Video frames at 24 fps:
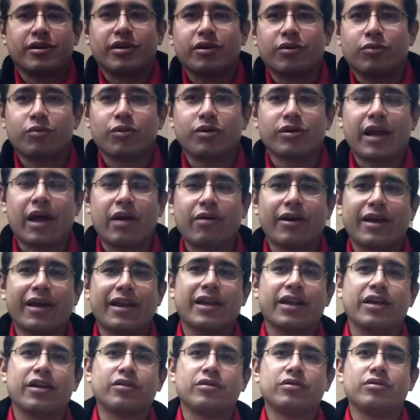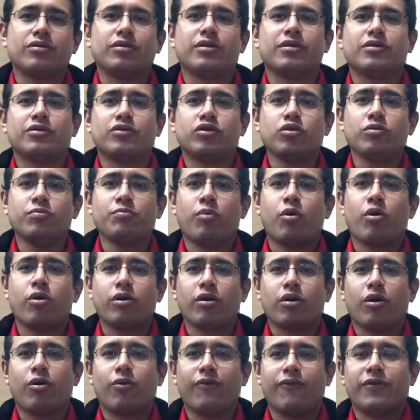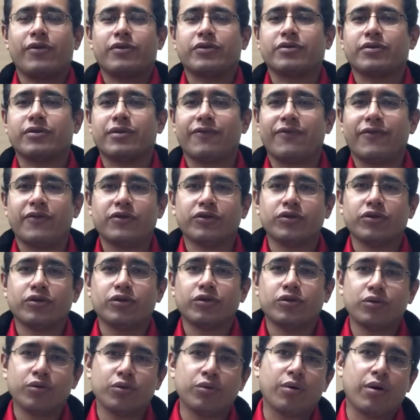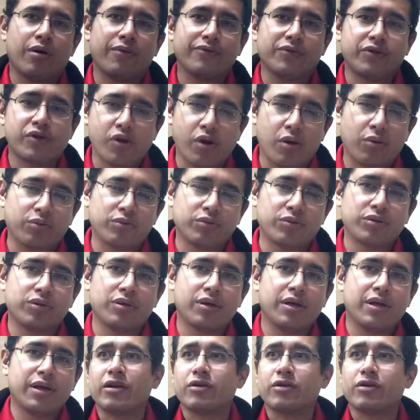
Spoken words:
We're now getting into the 2.0 version, the version 2 of drones.